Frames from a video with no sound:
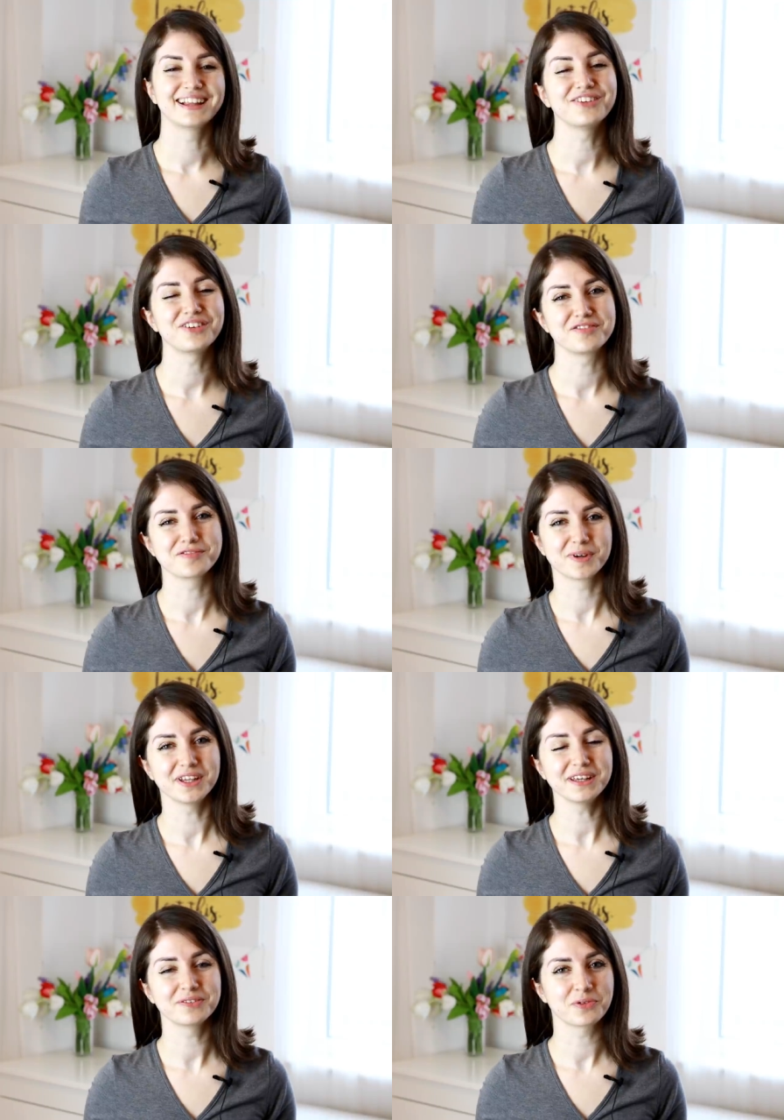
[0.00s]
Hello
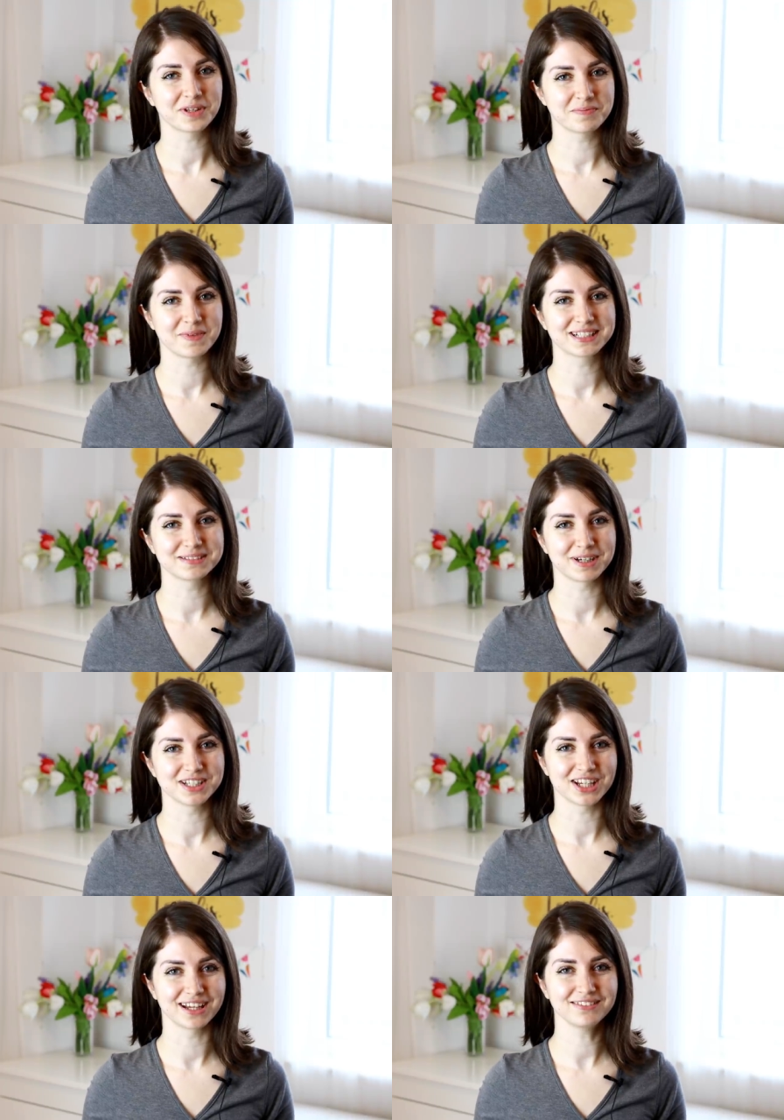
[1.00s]
everybody and welcome back to my
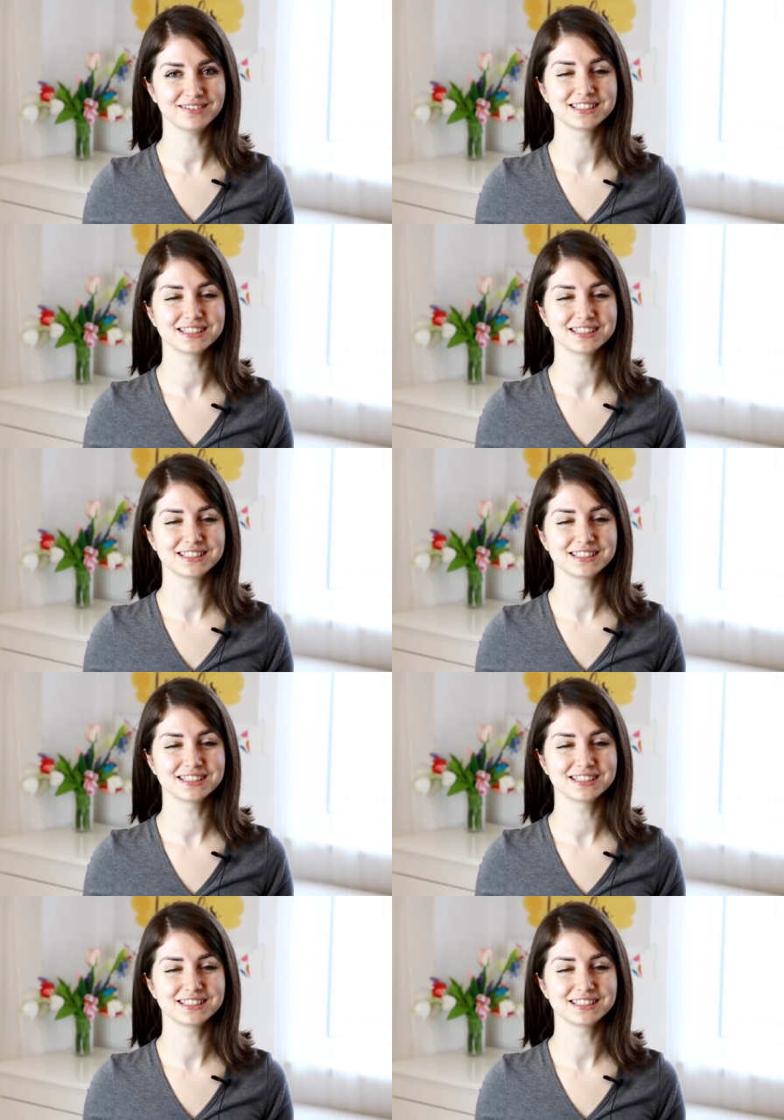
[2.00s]
channel.